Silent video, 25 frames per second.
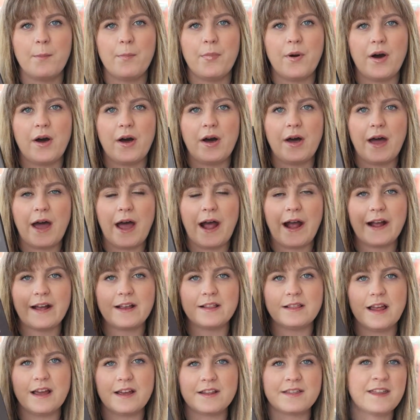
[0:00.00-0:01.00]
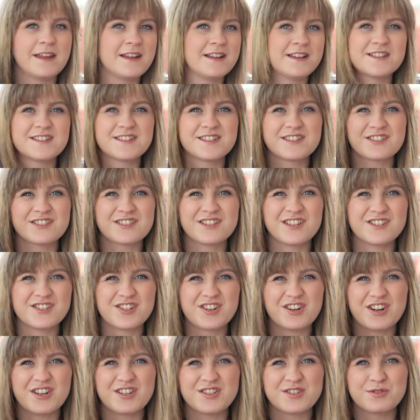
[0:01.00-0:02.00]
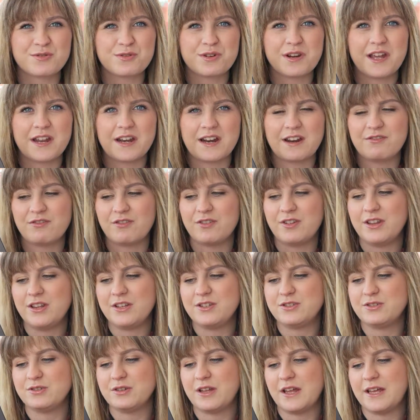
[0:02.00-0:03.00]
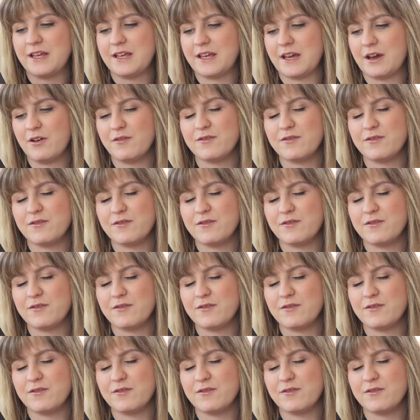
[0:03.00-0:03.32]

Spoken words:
But I think it's just such a great story and I really do like it.